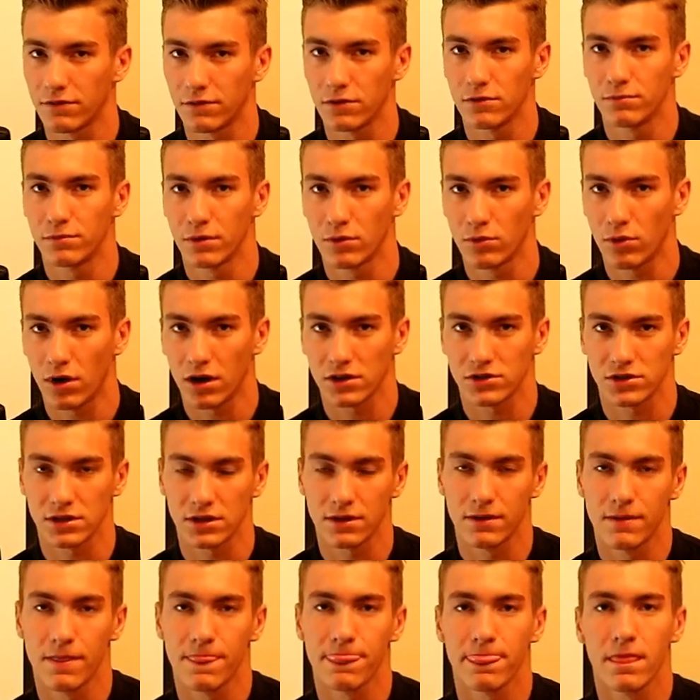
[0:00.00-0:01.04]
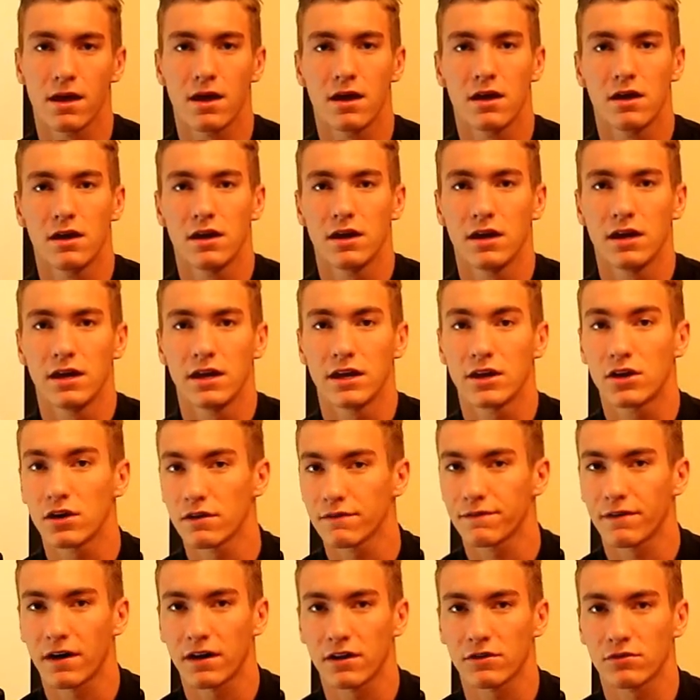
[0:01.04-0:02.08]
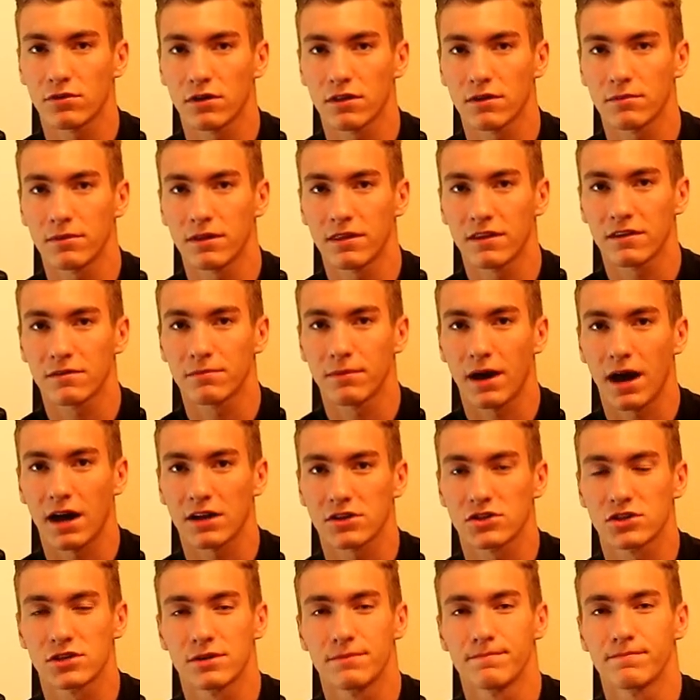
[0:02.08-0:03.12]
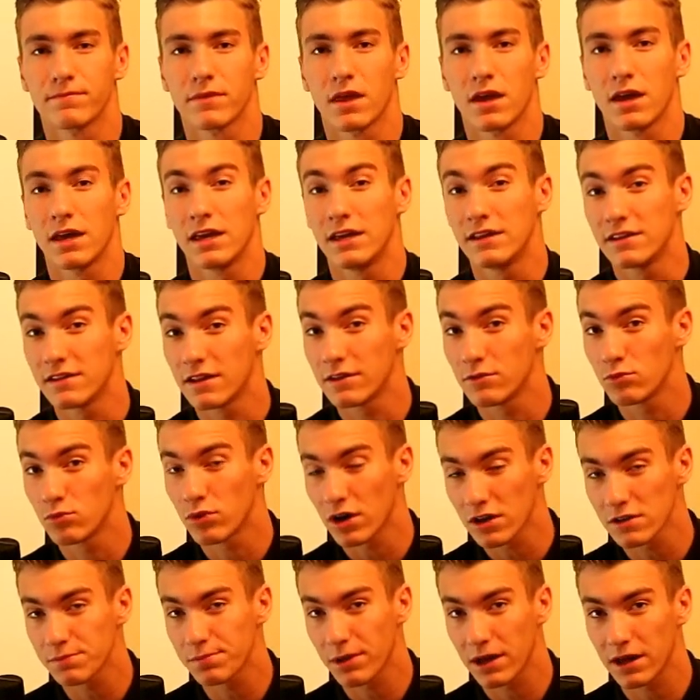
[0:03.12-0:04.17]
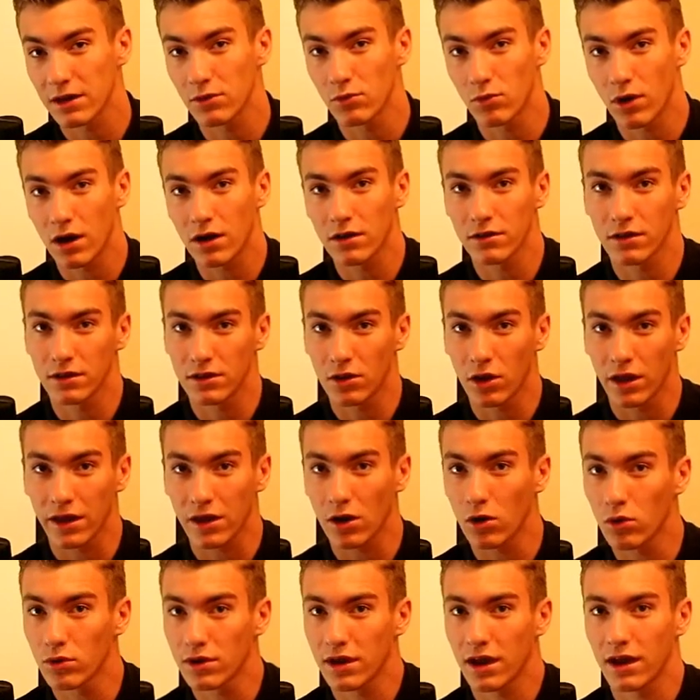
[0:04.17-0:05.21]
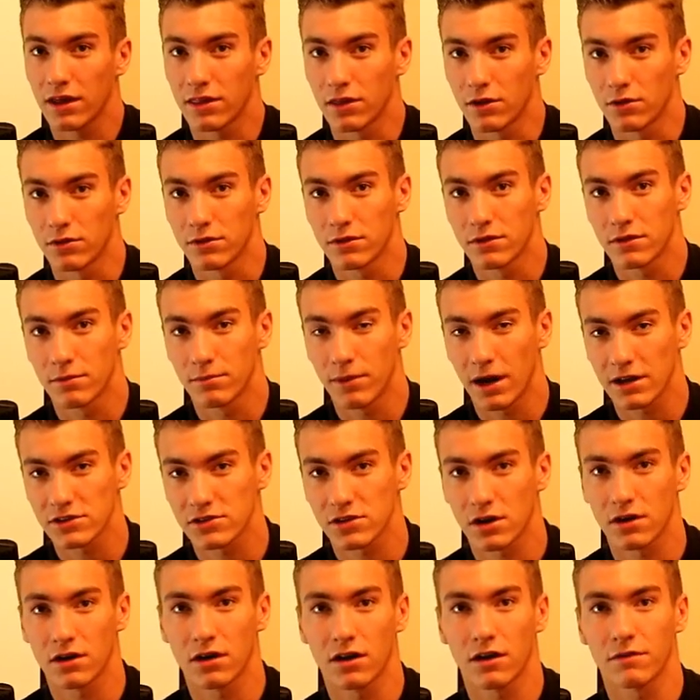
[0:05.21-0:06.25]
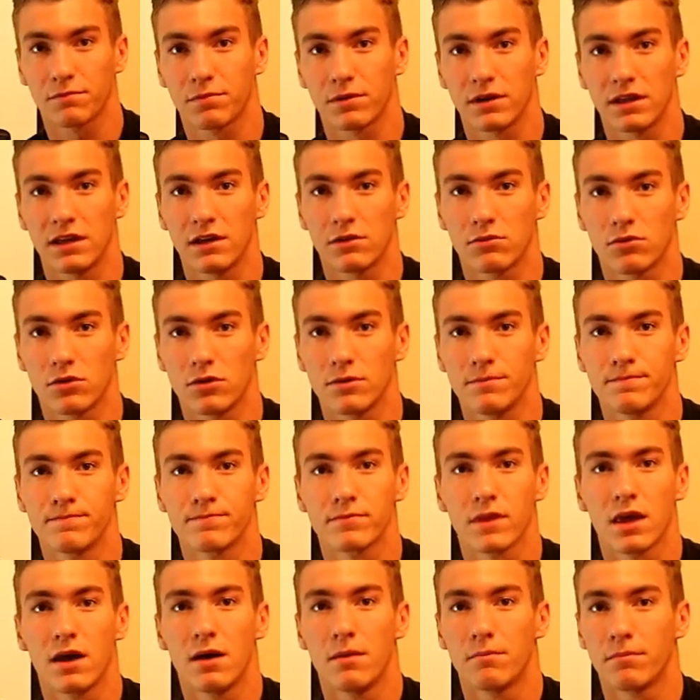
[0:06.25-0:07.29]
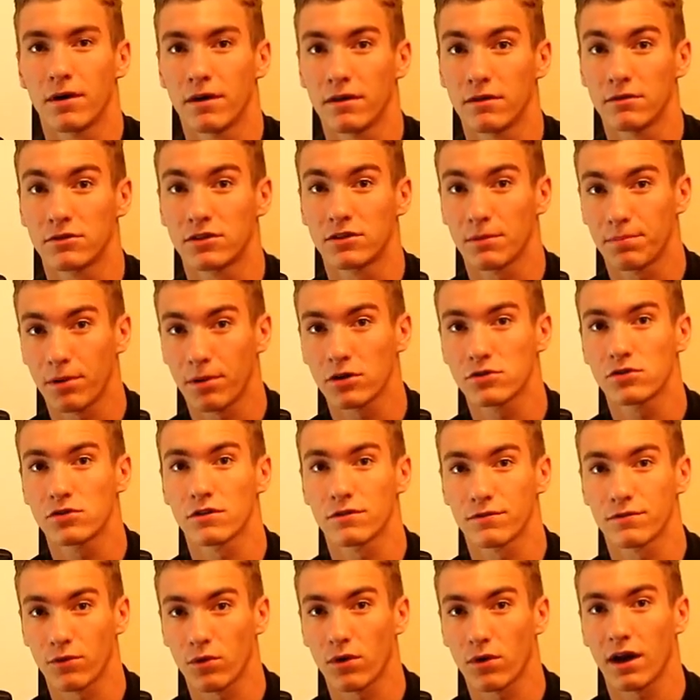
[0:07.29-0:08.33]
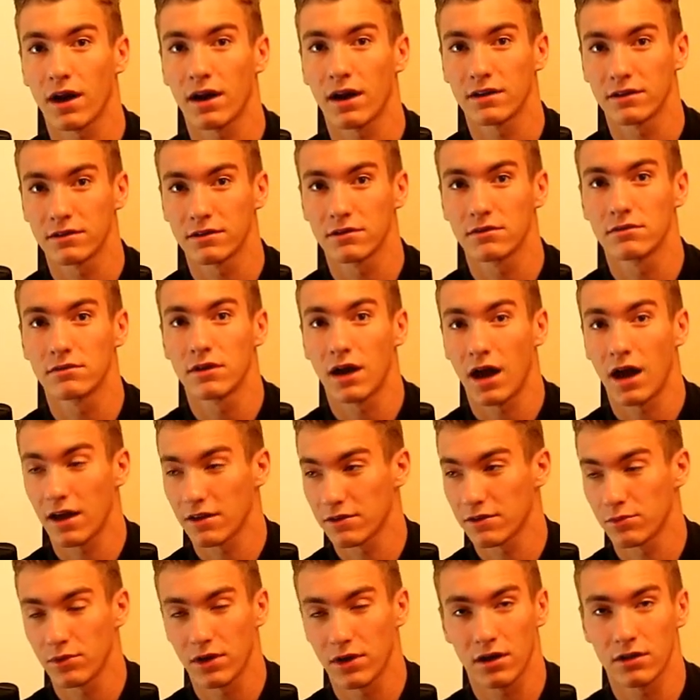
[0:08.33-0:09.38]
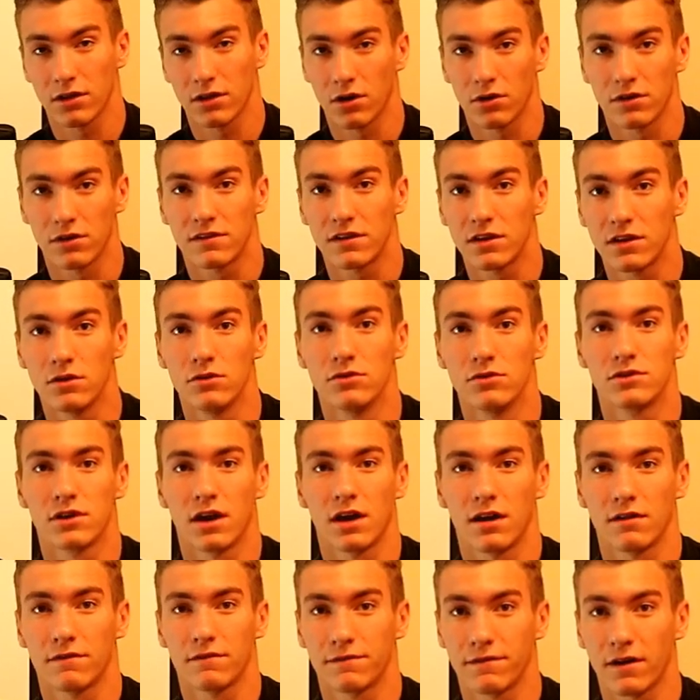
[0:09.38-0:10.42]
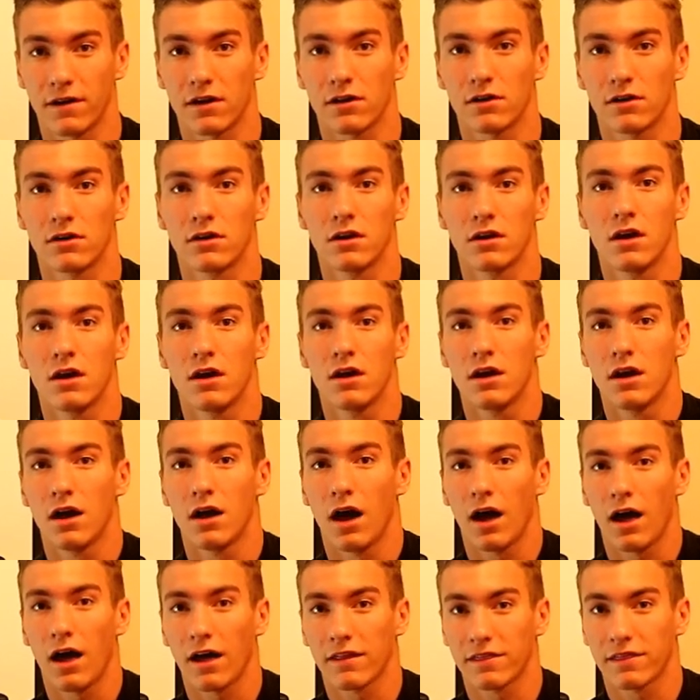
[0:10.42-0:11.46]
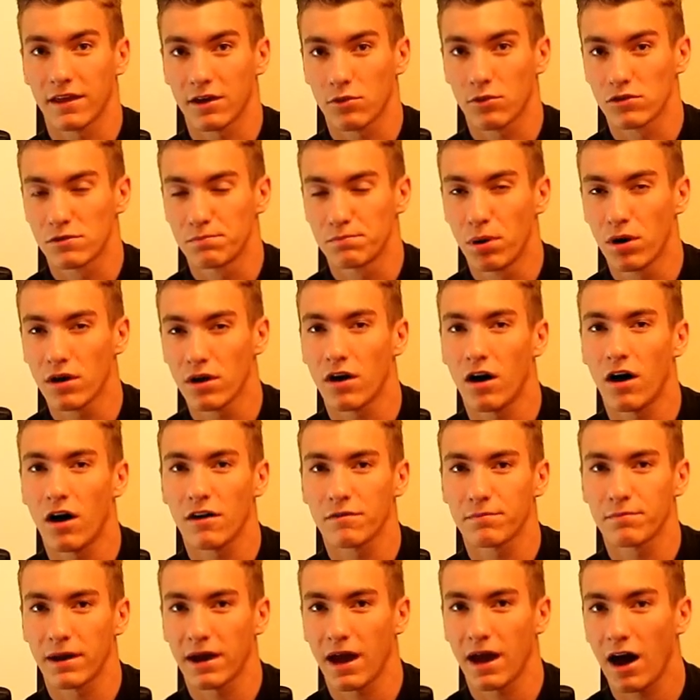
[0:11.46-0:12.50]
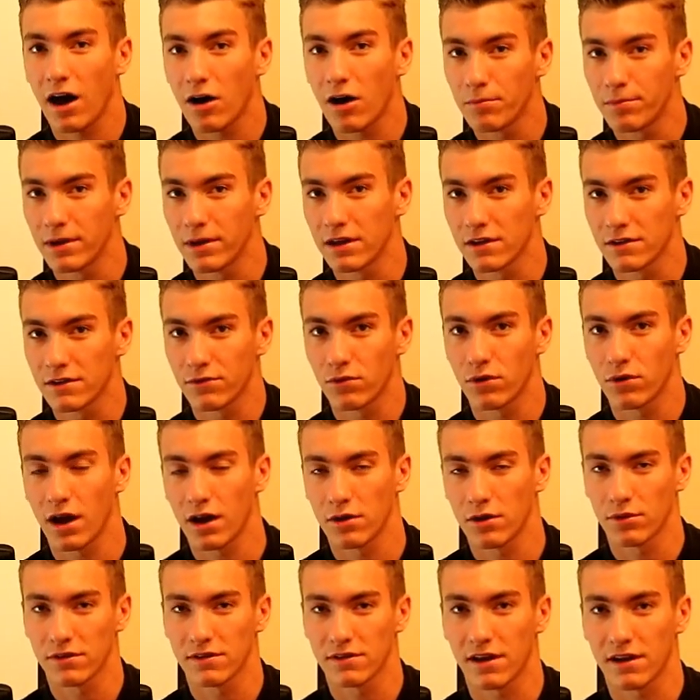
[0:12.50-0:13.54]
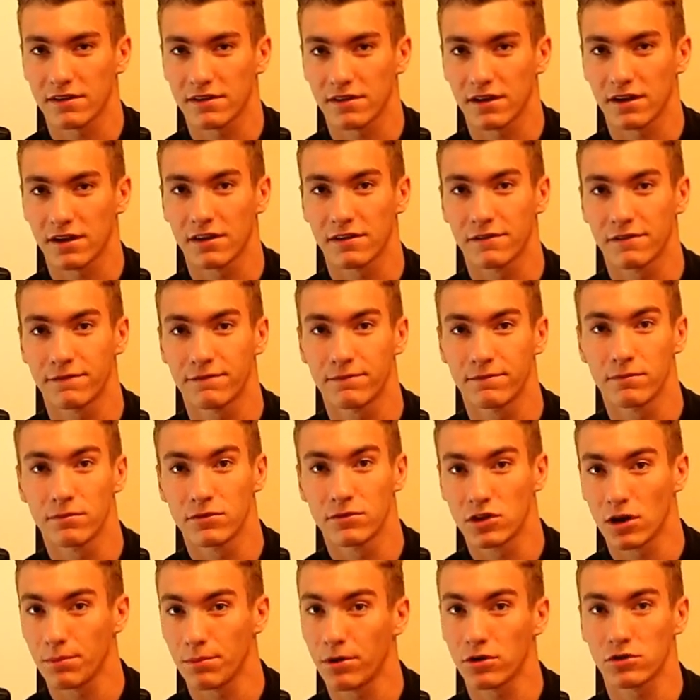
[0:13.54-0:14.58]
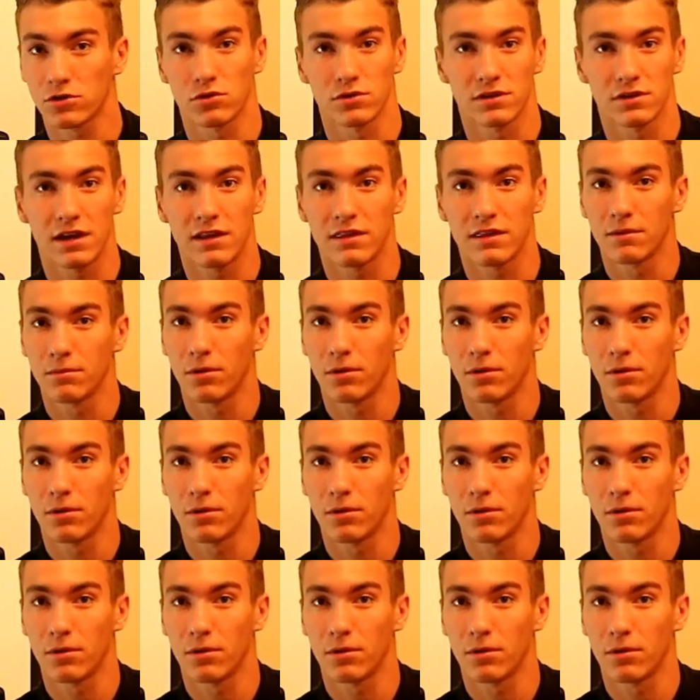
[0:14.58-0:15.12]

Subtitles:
if you've been watching. He couldn't find his rhythm in this match. He was playing well, like okay though. The match started off pretty equal, but Del Potro's forehand, as we all know, is huge. And Federer, I think, was put off by how big his forehand was last night, because Del Potro was hitting